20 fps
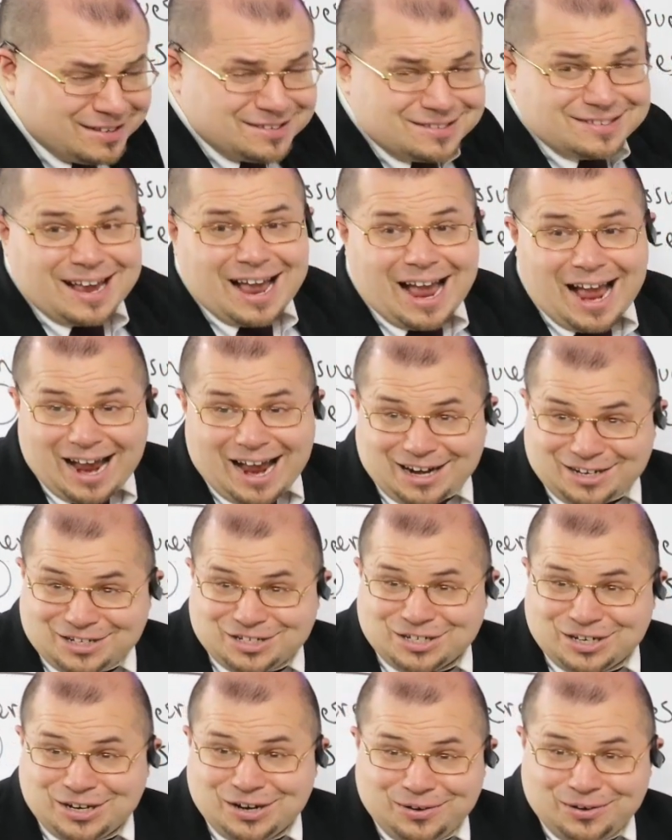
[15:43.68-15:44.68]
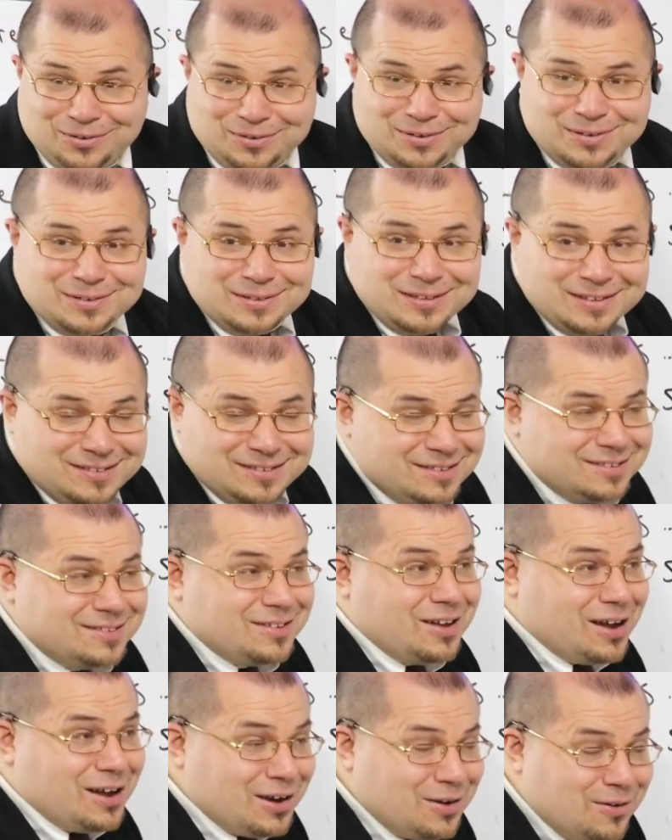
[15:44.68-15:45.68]
hash code. This is
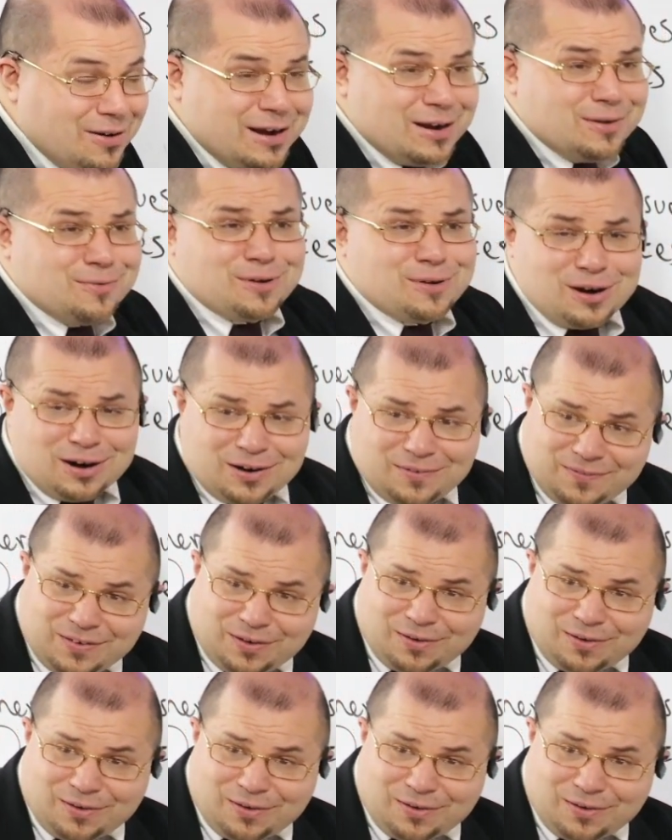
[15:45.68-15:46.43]
not going to work very